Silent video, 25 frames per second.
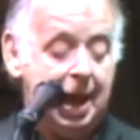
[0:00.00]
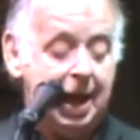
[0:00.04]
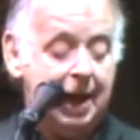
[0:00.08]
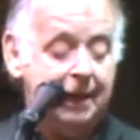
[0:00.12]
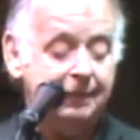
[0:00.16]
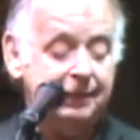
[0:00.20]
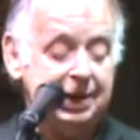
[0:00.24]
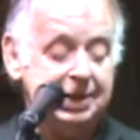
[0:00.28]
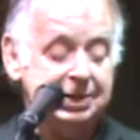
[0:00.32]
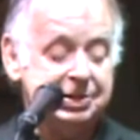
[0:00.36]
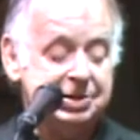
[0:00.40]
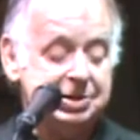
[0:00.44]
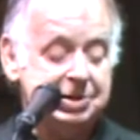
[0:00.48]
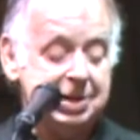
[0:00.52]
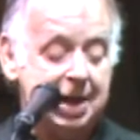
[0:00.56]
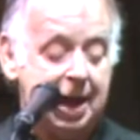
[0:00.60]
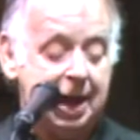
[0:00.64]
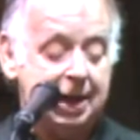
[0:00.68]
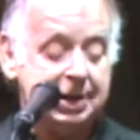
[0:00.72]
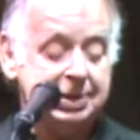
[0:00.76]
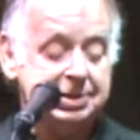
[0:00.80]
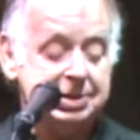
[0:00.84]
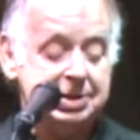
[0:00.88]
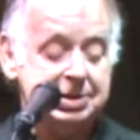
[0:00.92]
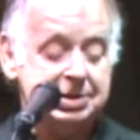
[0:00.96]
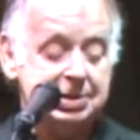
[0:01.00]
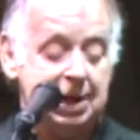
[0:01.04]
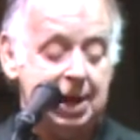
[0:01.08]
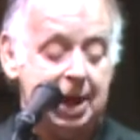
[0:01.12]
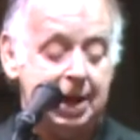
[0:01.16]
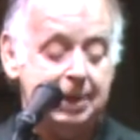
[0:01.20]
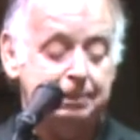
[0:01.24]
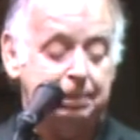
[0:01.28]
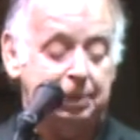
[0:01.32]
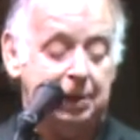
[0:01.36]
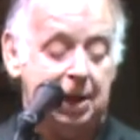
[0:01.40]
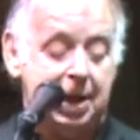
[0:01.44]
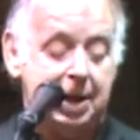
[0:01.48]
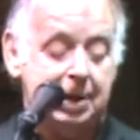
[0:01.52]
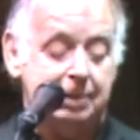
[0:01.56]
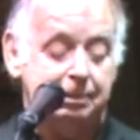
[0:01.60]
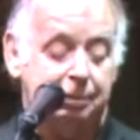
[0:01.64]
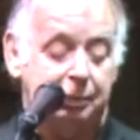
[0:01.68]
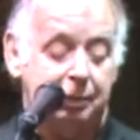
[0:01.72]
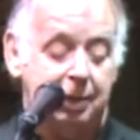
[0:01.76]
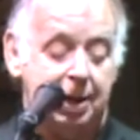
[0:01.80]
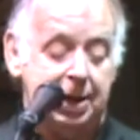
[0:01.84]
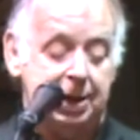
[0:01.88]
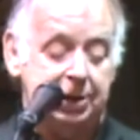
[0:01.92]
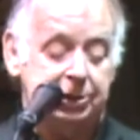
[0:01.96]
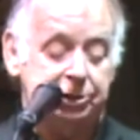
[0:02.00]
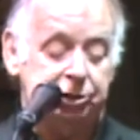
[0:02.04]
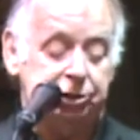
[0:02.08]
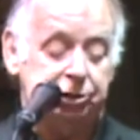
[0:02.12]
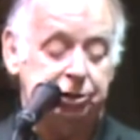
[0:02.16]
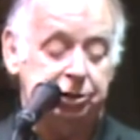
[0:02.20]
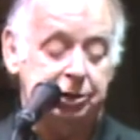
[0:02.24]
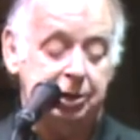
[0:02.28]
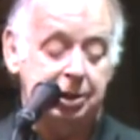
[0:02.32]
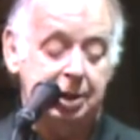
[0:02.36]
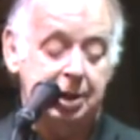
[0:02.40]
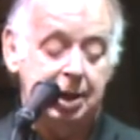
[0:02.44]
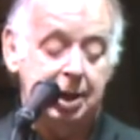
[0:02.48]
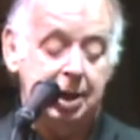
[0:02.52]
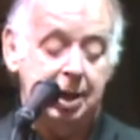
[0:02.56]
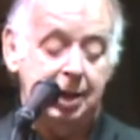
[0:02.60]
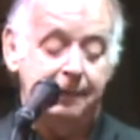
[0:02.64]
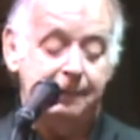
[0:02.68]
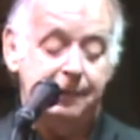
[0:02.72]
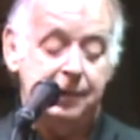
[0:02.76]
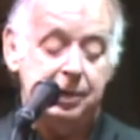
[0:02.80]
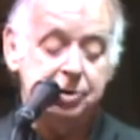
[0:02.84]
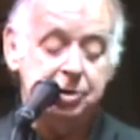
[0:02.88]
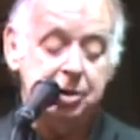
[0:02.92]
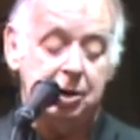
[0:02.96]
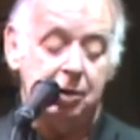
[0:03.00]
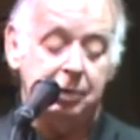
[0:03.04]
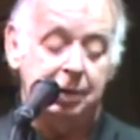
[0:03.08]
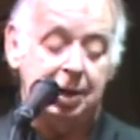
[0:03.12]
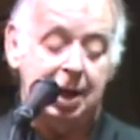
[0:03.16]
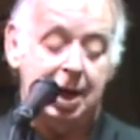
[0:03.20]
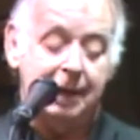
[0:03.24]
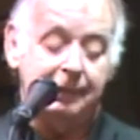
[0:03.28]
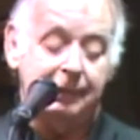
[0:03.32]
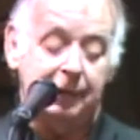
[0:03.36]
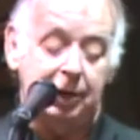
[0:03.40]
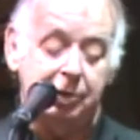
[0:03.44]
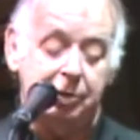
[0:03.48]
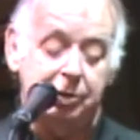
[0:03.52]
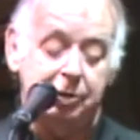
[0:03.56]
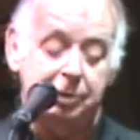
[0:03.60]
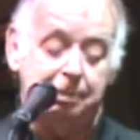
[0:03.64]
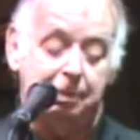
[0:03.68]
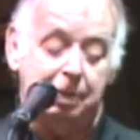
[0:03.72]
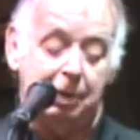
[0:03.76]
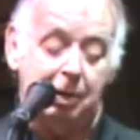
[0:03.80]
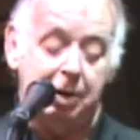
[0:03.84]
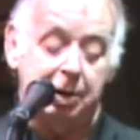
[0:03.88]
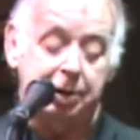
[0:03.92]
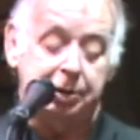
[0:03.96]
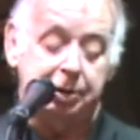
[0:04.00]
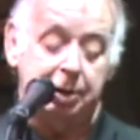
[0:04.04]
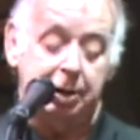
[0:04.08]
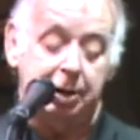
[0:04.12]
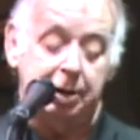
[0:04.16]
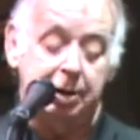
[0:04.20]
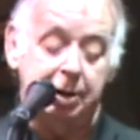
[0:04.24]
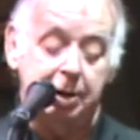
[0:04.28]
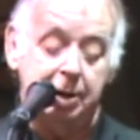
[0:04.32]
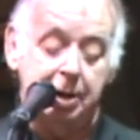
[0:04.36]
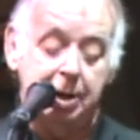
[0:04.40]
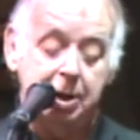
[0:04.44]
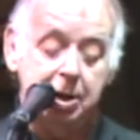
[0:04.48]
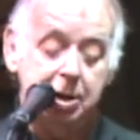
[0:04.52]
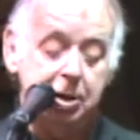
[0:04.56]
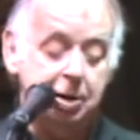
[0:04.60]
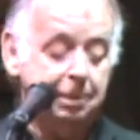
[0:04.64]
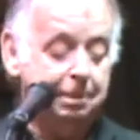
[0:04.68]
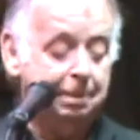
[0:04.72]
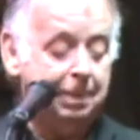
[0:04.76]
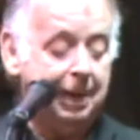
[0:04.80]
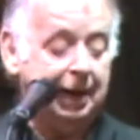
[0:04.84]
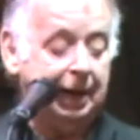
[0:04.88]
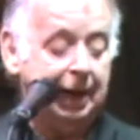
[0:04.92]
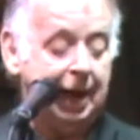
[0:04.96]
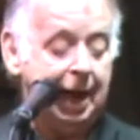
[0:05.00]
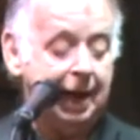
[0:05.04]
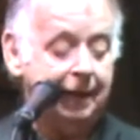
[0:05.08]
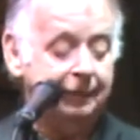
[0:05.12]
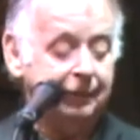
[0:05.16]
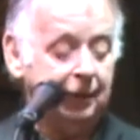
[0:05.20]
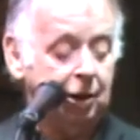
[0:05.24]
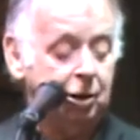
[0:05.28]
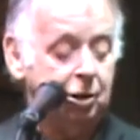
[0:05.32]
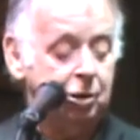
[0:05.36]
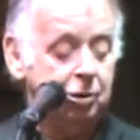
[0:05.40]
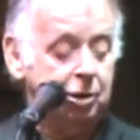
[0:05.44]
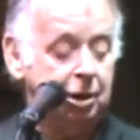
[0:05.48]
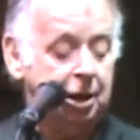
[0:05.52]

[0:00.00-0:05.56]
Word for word: Having sex is like playing bridge. If you don't have a good partner, you'd better have a good